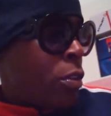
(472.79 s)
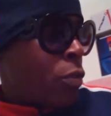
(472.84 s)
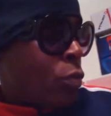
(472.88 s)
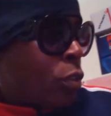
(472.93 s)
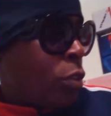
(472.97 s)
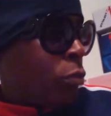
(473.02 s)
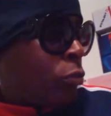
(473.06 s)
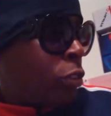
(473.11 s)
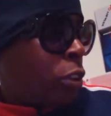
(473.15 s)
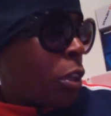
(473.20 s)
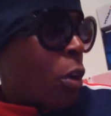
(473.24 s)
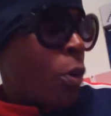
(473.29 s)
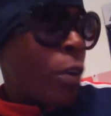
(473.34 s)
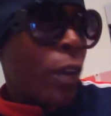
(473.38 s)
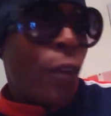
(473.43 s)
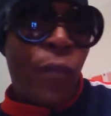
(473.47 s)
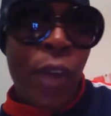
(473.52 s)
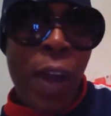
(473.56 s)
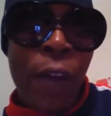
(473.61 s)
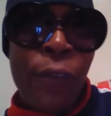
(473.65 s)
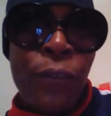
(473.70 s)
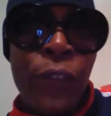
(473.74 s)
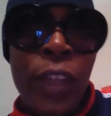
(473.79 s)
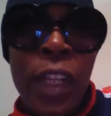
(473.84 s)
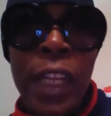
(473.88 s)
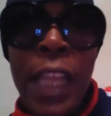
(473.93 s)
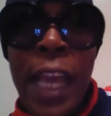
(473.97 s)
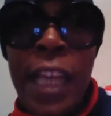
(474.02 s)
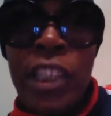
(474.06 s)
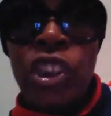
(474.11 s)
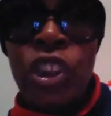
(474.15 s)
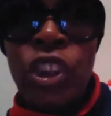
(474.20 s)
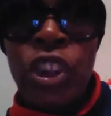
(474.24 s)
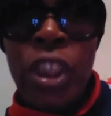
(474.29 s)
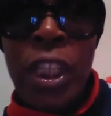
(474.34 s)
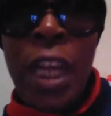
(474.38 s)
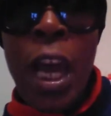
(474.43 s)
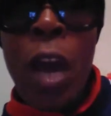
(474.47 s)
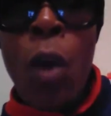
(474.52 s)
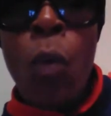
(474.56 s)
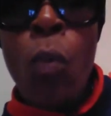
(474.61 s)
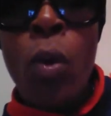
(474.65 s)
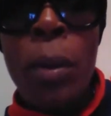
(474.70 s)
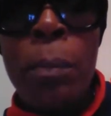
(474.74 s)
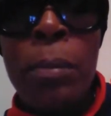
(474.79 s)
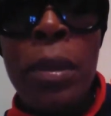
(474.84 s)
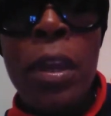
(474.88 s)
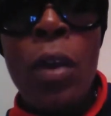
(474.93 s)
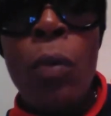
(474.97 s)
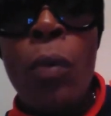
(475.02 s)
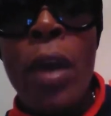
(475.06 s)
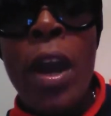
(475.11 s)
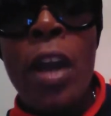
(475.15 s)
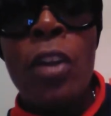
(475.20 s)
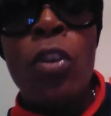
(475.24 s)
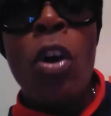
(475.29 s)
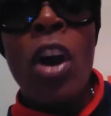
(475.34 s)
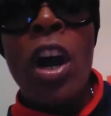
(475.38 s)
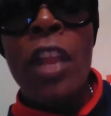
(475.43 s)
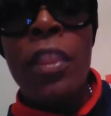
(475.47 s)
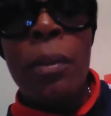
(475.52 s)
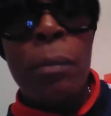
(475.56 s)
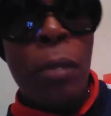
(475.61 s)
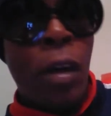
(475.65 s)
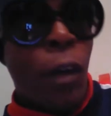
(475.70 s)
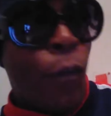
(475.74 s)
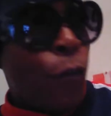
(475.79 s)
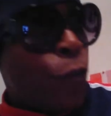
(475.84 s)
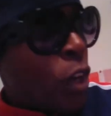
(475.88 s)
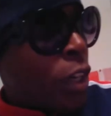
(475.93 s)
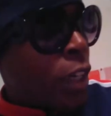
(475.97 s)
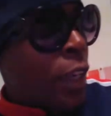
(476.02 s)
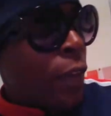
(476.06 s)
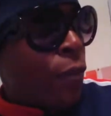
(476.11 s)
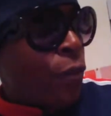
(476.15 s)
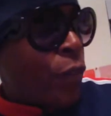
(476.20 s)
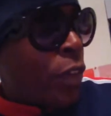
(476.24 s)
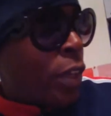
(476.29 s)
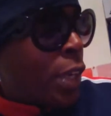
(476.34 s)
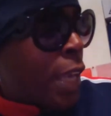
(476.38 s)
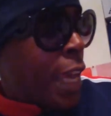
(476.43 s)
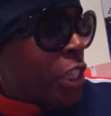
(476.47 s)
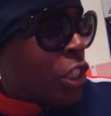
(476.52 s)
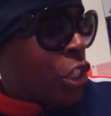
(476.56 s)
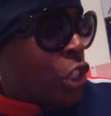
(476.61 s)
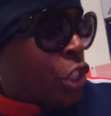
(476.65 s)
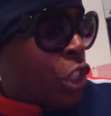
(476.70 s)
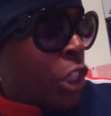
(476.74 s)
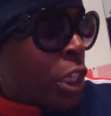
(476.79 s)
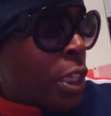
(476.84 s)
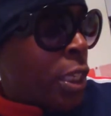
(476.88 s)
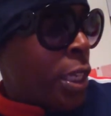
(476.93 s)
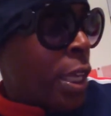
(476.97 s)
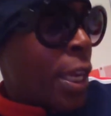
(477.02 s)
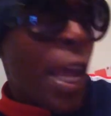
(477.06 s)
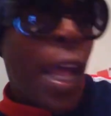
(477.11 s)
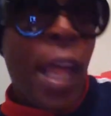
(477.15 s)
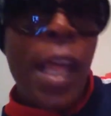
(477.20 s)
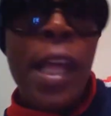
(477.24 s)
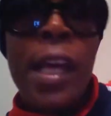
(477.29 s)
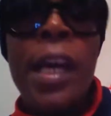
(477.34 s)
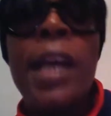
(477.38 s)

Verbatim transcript: Real talk. If I feel like shit, I don't want to be around no other motherfucker that feel like shit, nigga.